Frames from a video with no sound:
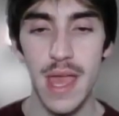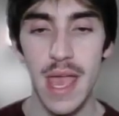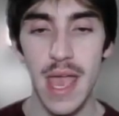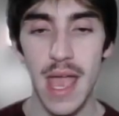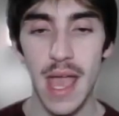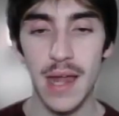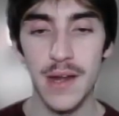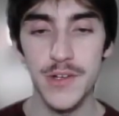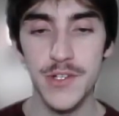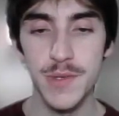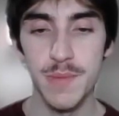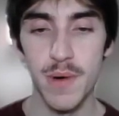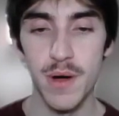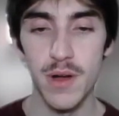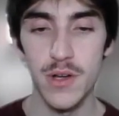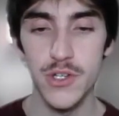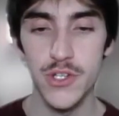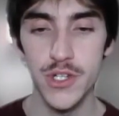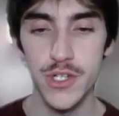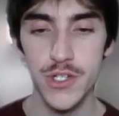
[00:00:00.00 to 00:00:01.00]
Energy
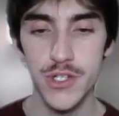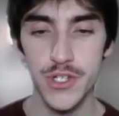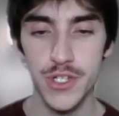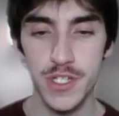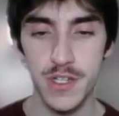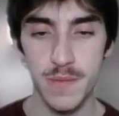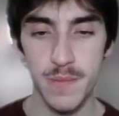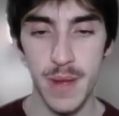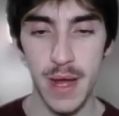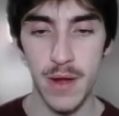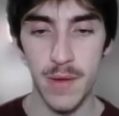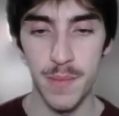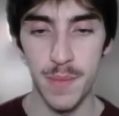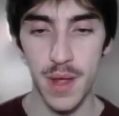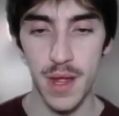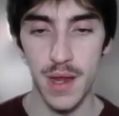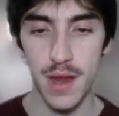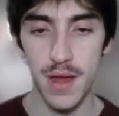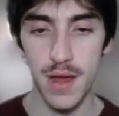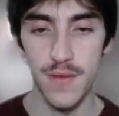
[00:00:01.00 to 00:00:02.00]
Ball should just about
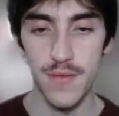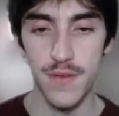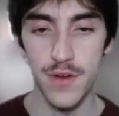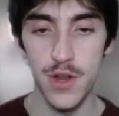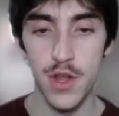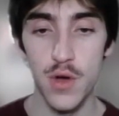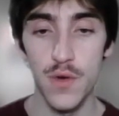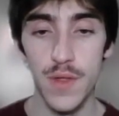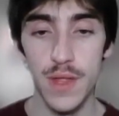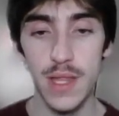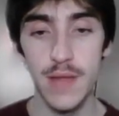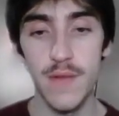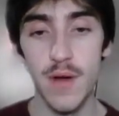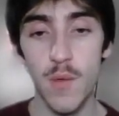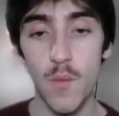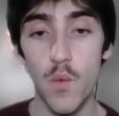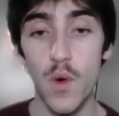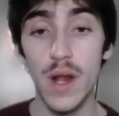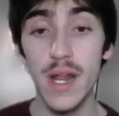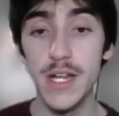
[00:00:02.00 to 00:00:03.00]
be enough. No, they live
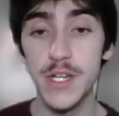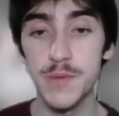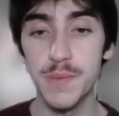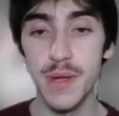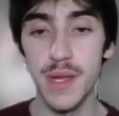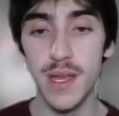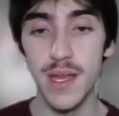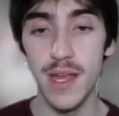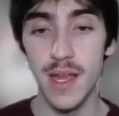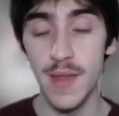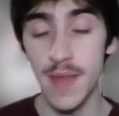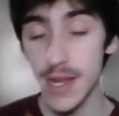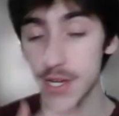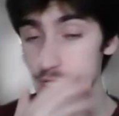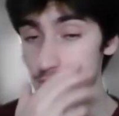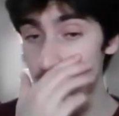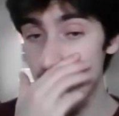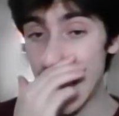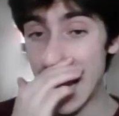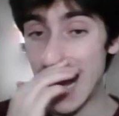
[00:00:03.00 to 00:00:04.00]
on 1 HP and
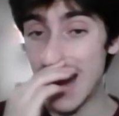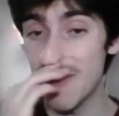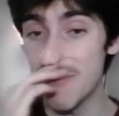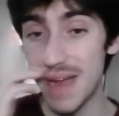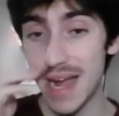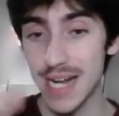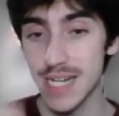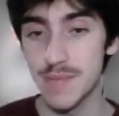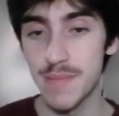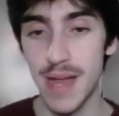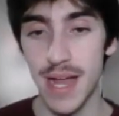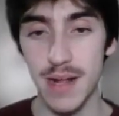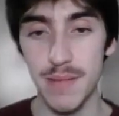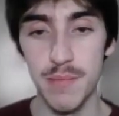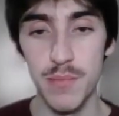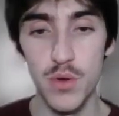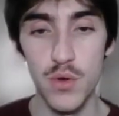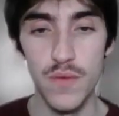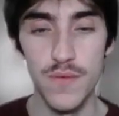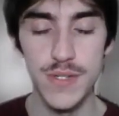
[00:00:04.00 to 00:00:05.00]
actually have back-to-back
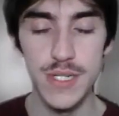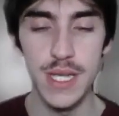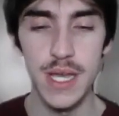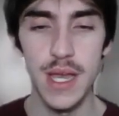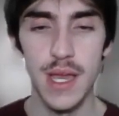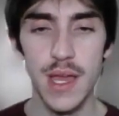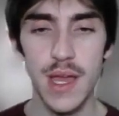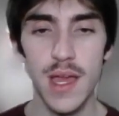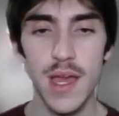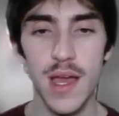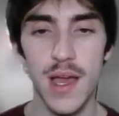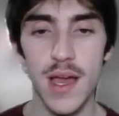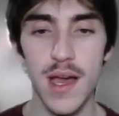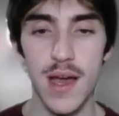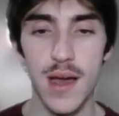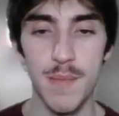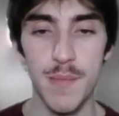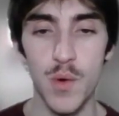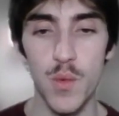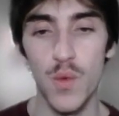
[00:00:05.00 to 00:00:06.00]
moves,
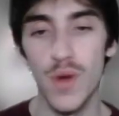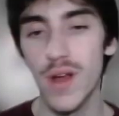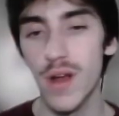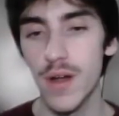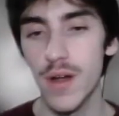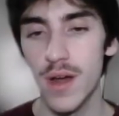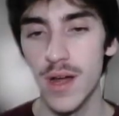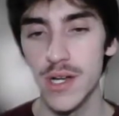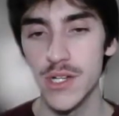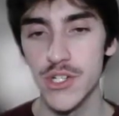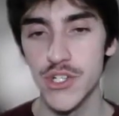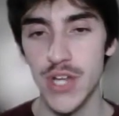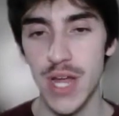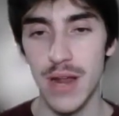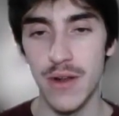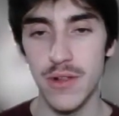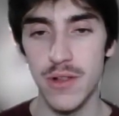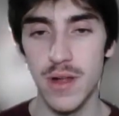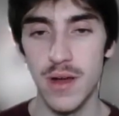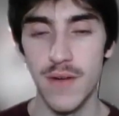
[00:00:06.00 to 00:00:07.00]
but we are not in
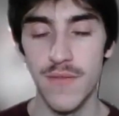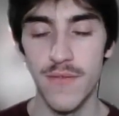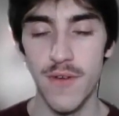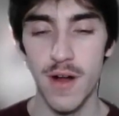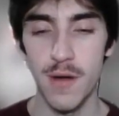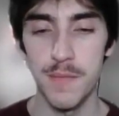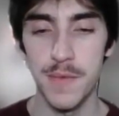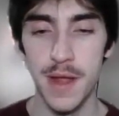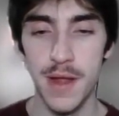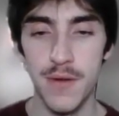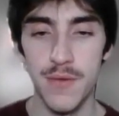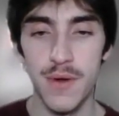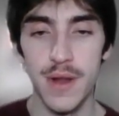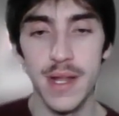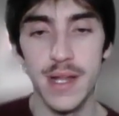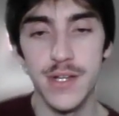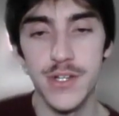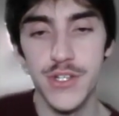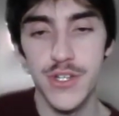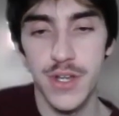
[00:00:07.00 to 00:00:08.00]
Shadow Claw farm down
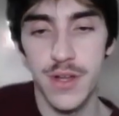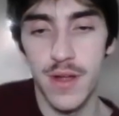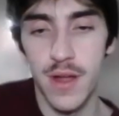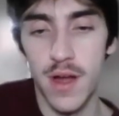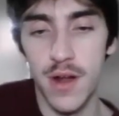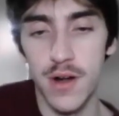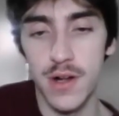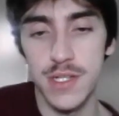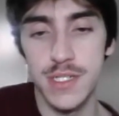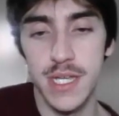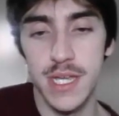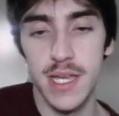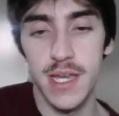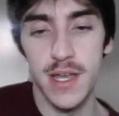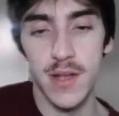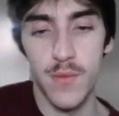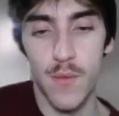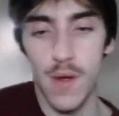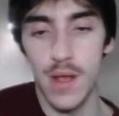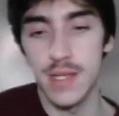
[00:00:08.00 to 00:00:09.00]
range on our
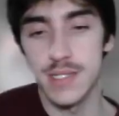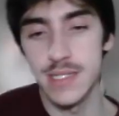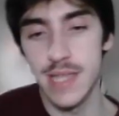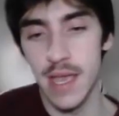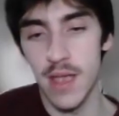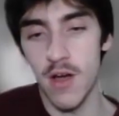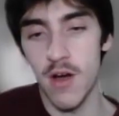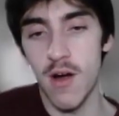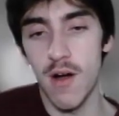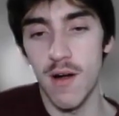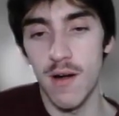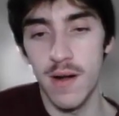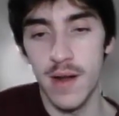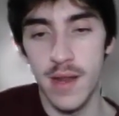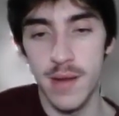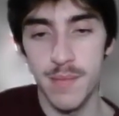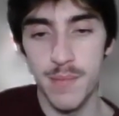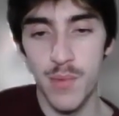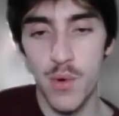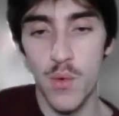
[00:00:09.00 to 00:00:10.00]
Seaking, whereas they are
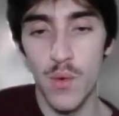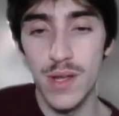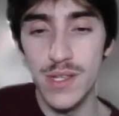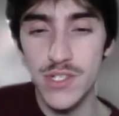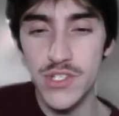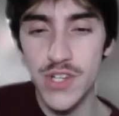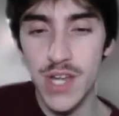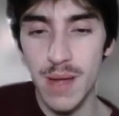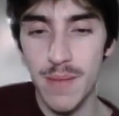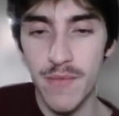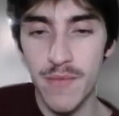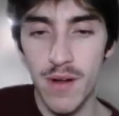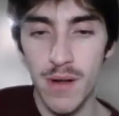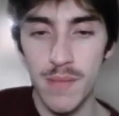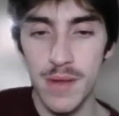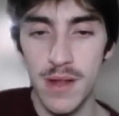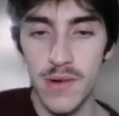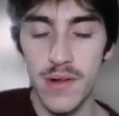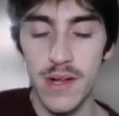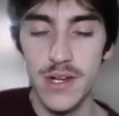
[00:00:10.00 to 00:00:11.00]
in Poison Jab farm
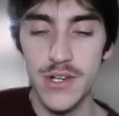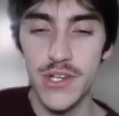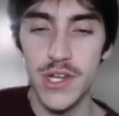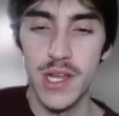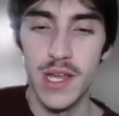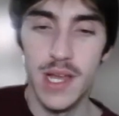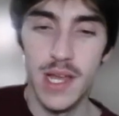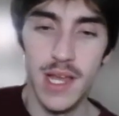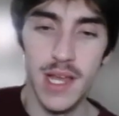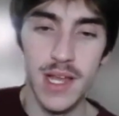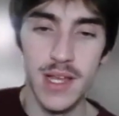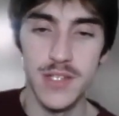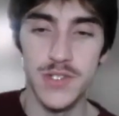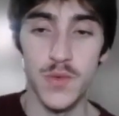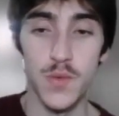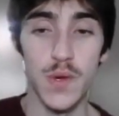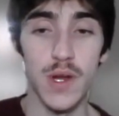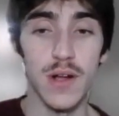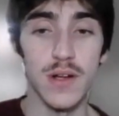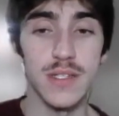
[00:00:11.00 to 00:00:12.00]
down range,
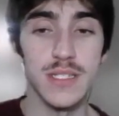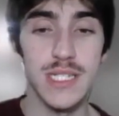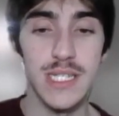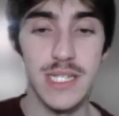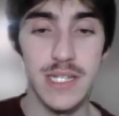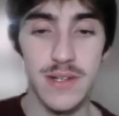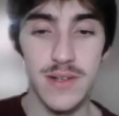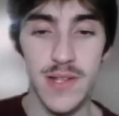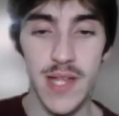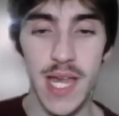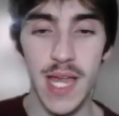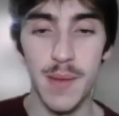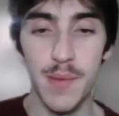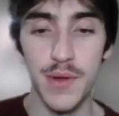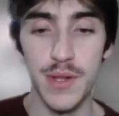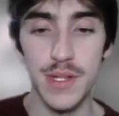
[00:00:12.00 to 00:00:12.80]
so we are still able to